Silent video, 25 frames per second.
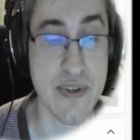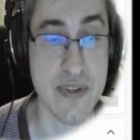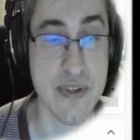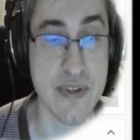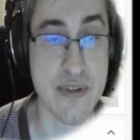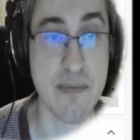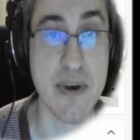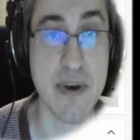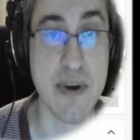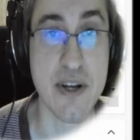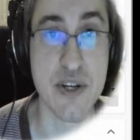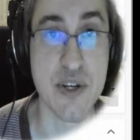
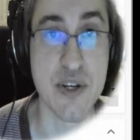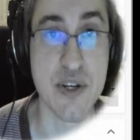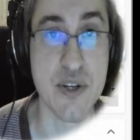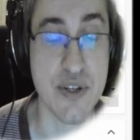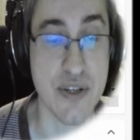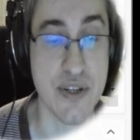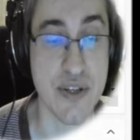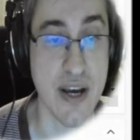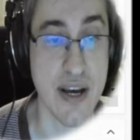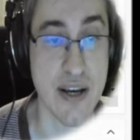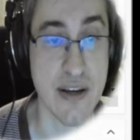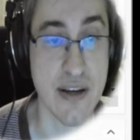this
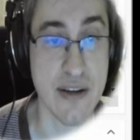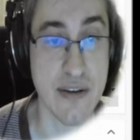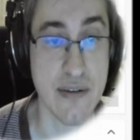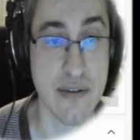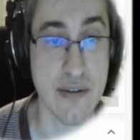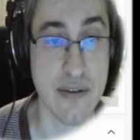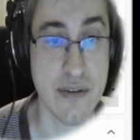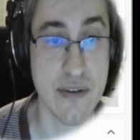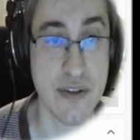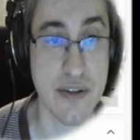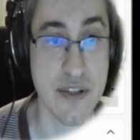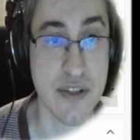matches a
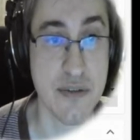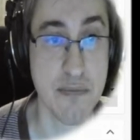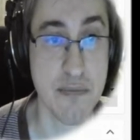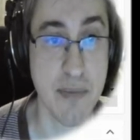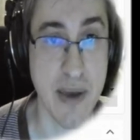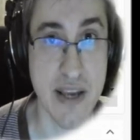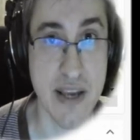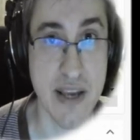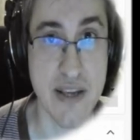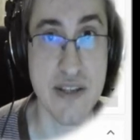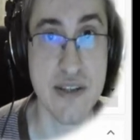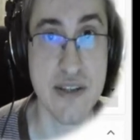
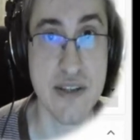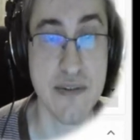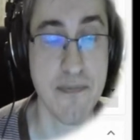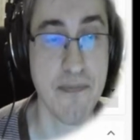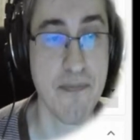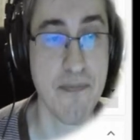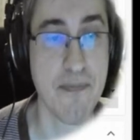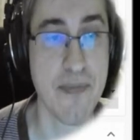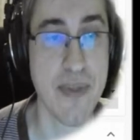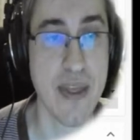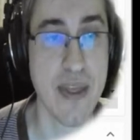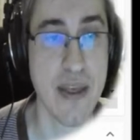space,
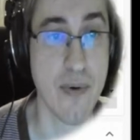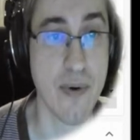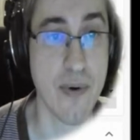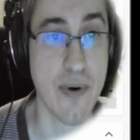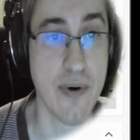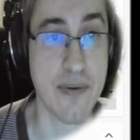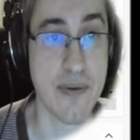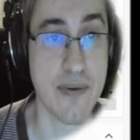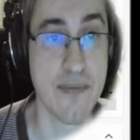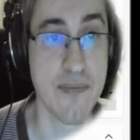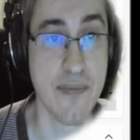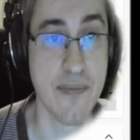
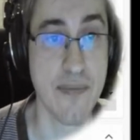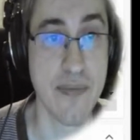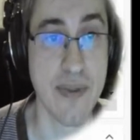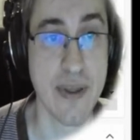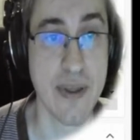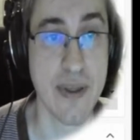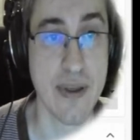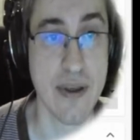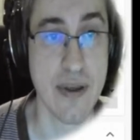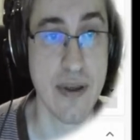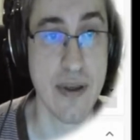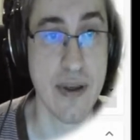or
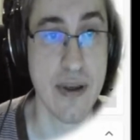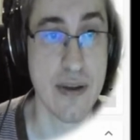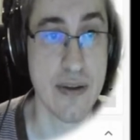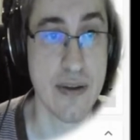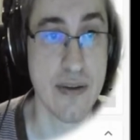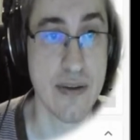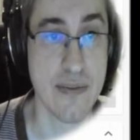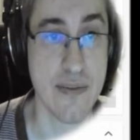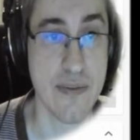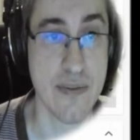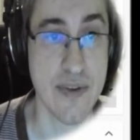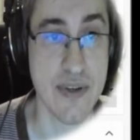
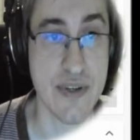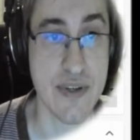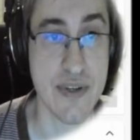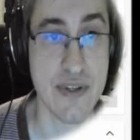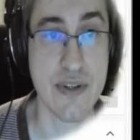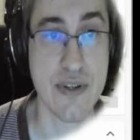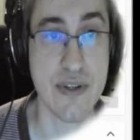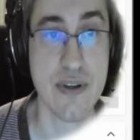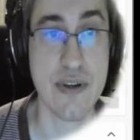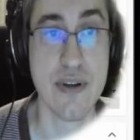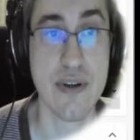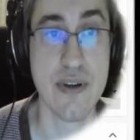
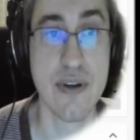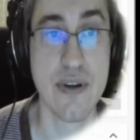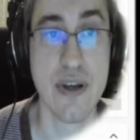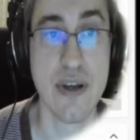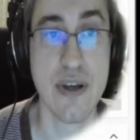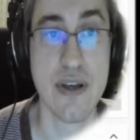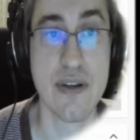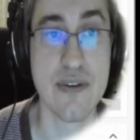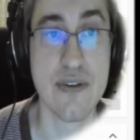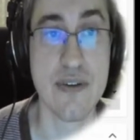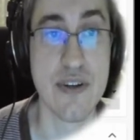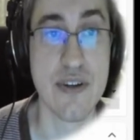this
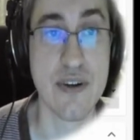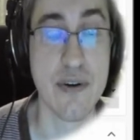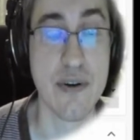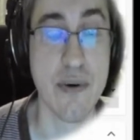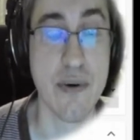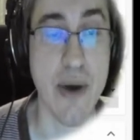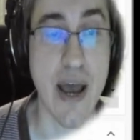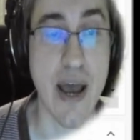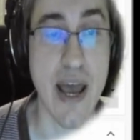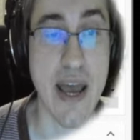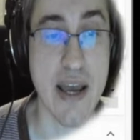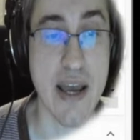
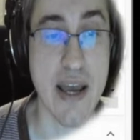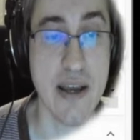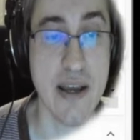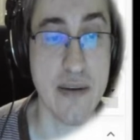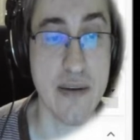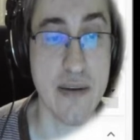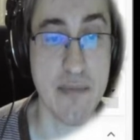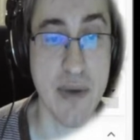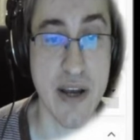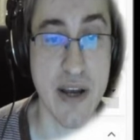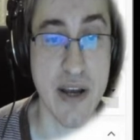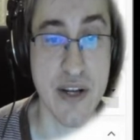
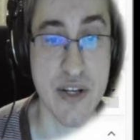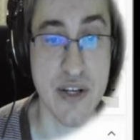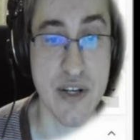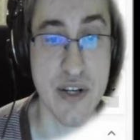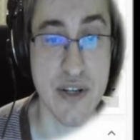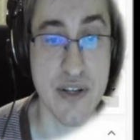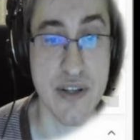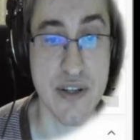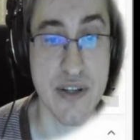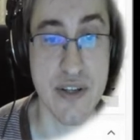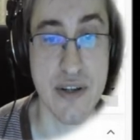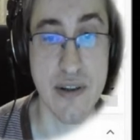0A
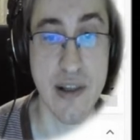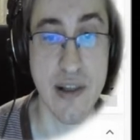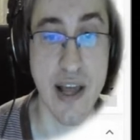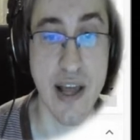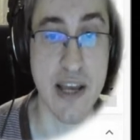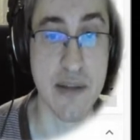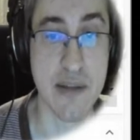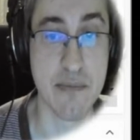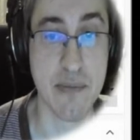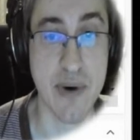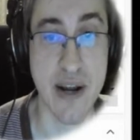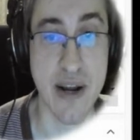matches
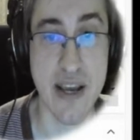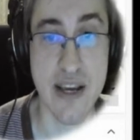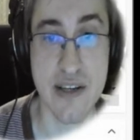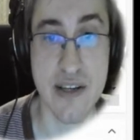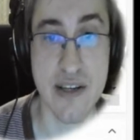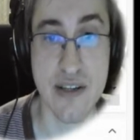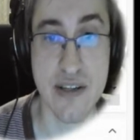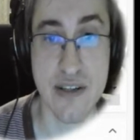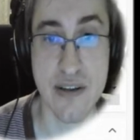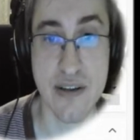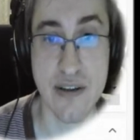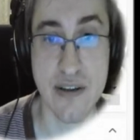line
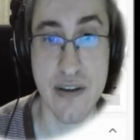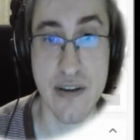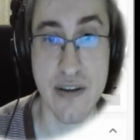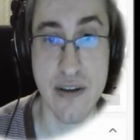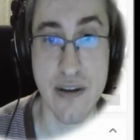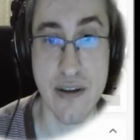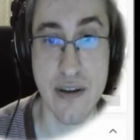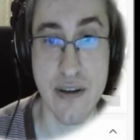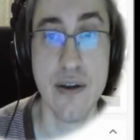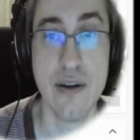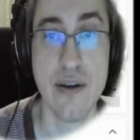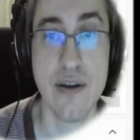breaks.
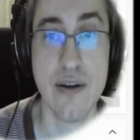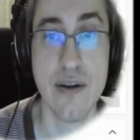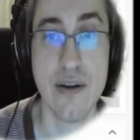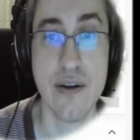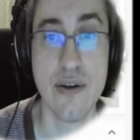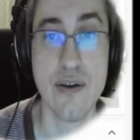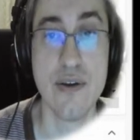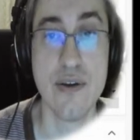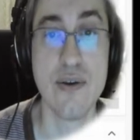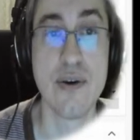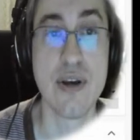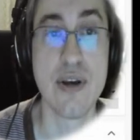
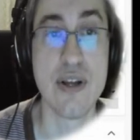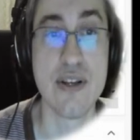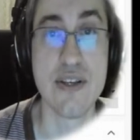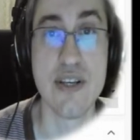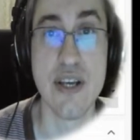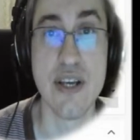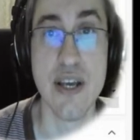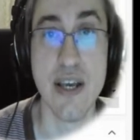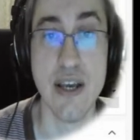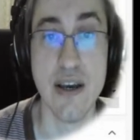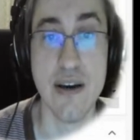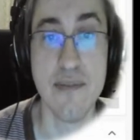You can
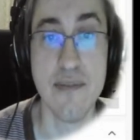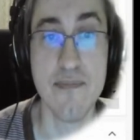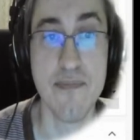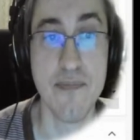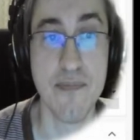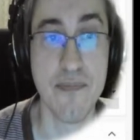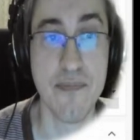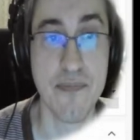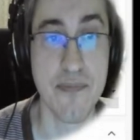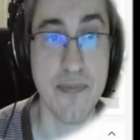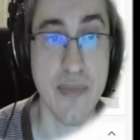see here.